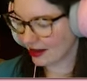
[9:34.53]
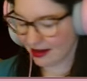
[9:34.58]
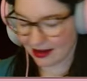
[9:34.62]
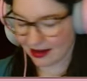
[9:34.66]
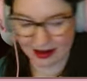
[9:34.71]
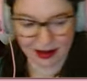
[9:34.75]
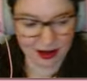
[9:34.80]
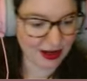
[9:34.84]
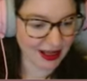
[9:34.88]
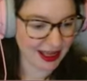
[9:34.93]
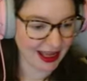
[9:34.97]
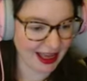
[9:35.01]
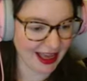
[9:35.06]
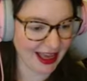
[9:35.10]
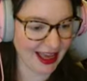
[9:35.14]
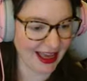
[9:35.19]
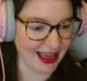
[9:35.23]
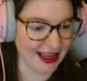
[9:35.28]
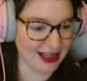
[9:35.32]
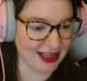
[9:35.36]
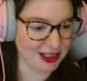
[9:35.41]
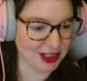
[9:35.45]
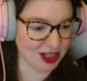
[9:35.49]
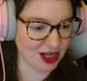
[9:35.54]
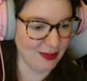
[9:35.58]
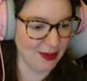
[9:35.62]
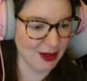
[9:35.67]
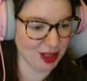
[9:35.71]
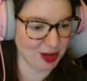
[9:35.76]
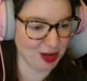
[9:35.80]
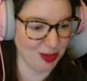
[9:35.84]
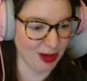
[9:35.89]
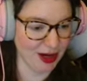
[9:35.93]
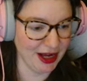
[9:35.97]
Okay, so
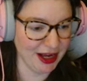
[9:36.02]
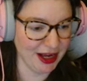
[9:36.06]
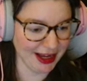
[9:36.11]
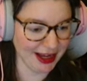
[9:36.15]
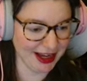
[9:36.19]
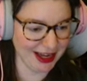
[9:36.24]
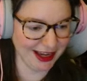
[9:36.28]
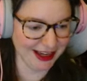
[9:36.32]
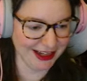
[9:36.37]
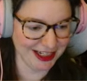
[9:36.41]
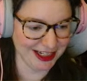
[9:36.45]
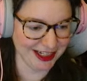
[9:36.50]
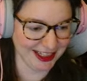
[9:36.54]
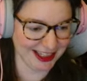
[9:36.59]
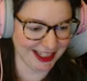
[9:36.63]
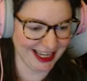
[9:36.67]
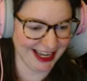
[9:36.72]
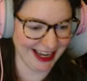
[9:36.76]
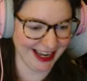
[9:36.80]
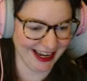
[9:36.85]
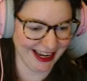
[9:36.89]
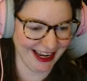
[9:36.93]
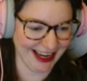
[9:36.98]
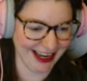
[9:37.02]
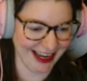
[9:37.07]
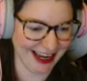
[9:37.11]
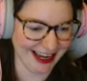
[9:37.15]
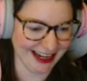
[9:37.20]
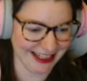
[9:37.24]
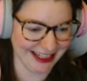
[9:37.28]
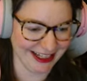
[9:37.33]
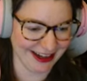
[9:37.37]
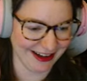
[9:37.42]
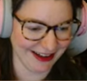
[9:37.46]
much work. Just kidding,
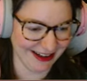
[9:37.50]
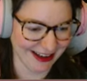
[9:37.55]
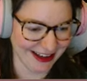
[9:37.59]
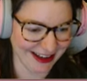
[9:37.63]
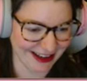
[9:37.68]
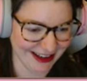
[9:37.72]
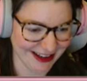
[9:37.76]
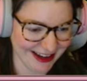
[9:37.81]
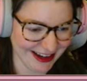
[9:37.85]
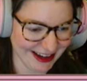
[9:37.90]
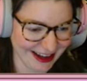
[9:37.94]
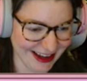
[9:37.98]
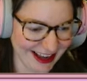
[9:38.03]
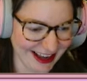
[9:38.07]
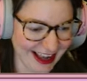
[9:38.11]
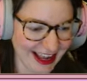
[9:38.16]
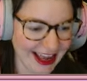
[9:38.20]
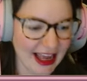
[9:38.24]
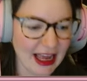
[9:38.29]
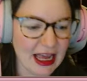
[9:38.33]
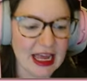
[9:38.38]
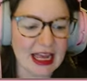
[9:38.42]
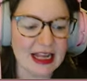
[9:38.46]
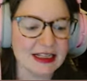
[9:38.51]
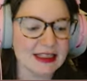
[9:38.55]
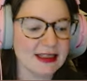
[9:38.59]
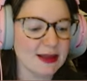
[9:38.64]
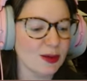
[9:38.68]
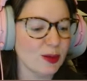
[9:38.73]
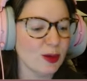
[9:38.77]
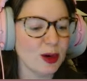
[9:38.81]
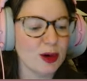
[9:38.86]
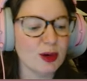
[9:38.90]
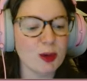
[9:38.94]
it's all good.
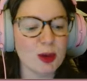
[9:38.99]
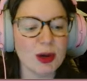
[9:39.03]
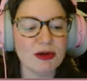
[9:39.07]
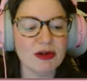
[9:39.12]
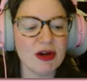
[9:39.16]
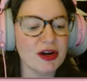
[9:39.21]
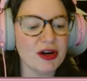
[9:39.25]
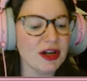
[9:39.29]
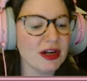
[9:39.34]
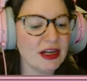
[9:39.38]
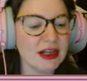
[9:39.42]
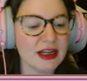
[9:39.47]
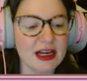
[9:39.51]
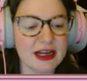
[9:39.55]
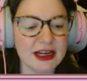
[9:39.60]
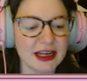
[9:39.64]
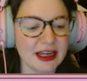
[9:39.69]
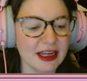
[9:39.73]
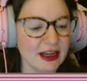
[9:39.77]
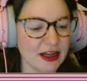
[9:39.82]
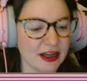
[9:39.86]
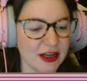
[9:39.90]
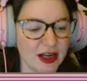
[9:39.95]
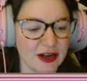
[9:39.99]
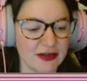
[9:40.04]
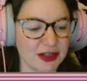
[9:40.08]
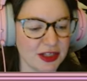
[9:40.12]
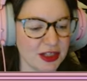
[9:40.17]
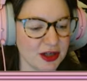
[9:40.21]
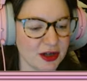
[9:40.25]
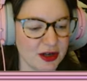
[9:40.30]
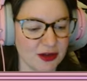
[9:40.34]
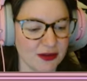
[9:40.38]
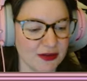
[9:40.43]
We're on a learning curve,
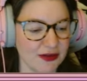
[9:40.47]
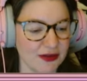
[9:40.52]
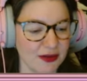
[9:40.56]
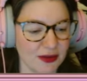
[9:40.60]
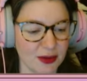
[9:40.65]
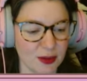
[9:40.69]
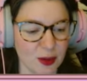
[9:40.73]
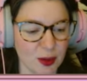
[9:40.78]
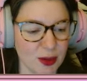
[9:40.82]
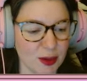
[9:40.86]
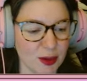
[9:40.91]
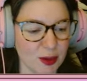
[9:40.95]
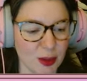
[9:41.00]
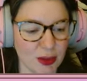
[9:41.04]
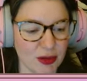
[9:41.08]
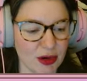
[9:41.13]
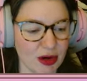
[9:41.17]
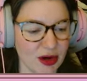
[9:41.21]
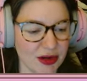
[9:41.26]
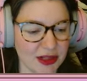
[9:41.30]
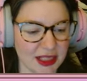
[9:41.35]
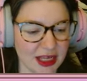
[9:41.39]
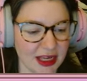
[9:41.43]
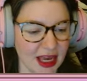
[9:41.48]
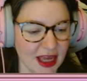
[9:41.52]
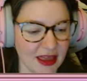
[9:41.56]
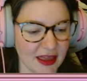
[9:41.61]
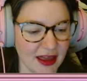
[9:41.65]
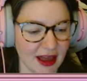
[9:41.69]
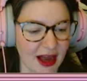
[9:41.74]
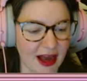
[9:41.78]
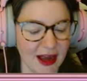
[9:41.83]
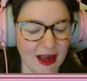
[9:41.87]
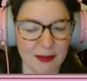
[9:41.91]
Soph. We're all together.
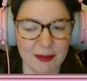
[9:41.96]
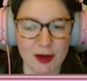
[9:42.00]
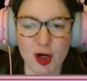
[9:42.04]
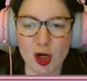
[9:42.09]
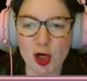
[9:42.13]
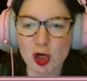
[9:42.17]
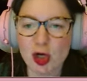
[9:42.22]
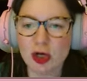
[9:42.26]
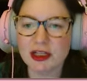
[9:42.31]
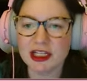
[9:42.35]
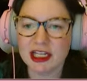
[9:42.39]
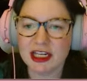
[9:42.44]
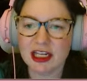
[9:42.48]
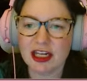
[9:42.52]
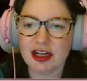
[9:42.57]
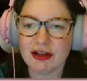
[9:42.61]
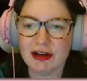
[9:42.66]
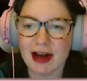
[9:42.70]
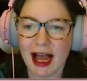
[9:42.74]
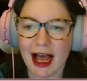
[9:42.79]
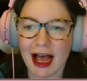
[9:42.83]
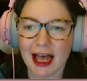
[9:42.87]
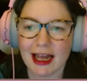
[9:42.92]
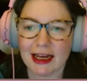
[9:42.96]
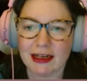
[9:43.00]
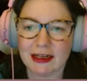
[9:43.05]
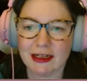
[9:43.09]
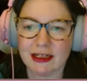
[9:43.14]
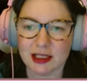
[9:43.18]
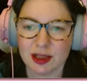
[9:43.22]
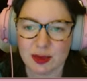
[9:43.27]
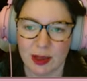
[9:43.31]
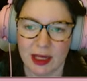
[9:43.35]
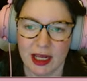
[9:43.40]
I am holding your hand,
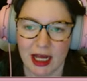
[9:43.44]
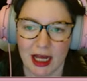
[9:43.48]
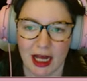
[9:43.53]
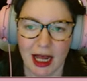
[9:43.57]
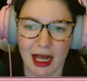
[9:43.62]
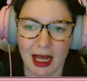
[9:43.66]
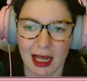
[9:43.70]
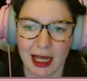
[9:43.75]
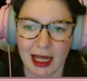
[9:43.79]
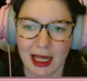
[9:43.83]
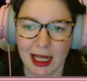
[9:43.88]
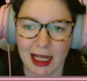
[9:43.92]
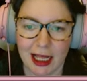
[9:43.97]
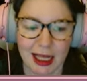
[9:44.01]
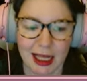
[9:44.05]
sweetheart.